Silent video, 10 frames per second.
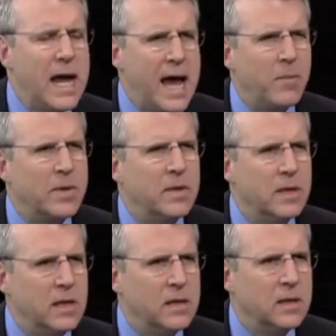happened
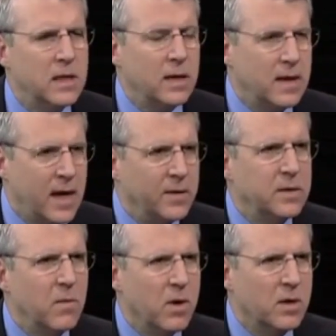indicate, the
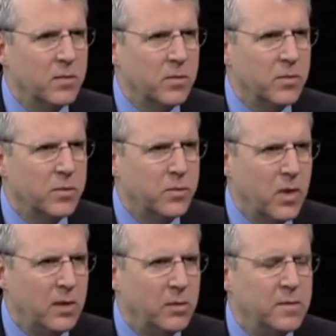housing market
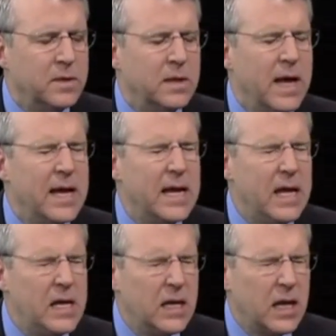problem, did that
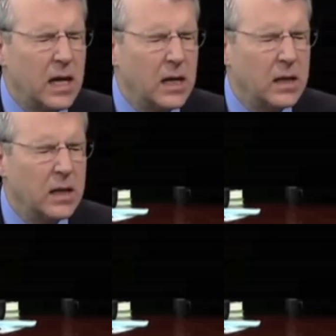indicate